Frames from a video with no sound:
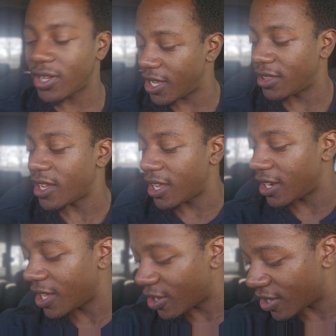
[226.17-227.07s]

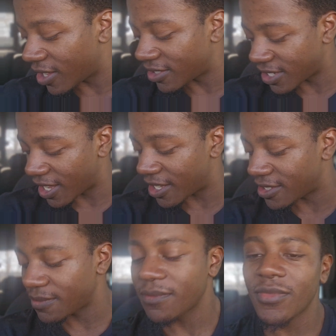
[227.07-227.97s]
in here, it
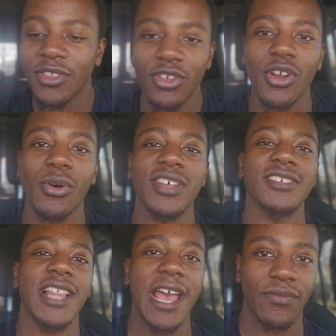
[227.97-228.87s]
says, his
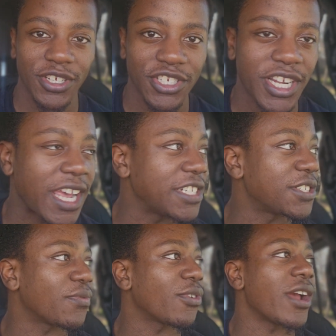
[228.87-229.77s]
life has
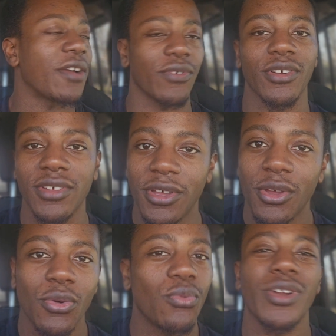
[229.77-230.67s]
changed forever.
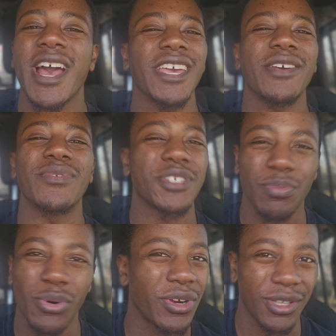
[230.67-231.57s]
We're not giving
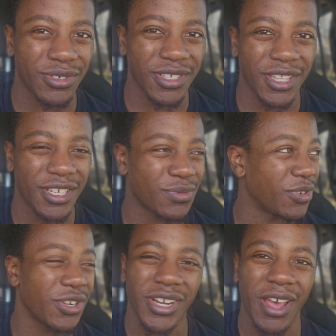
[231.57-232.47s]
spoilers in this
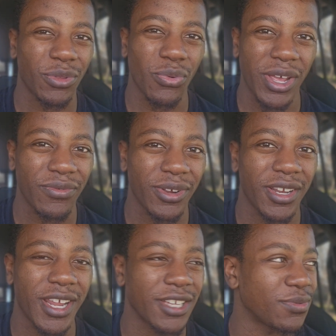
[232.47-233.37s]
one. You're going to have to wait for the
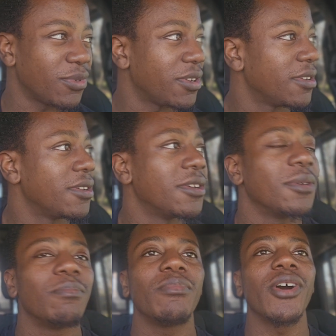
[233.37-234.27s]
next one.
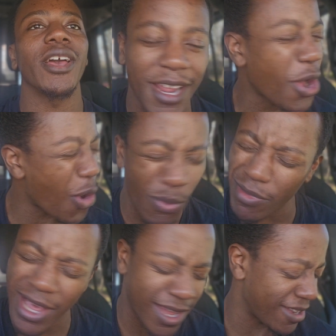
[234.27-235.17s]
But, oh
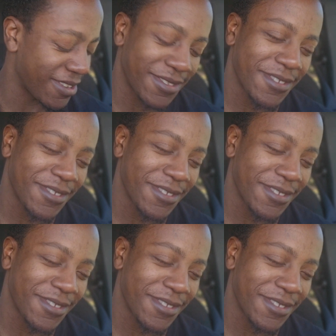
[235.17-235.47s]
man.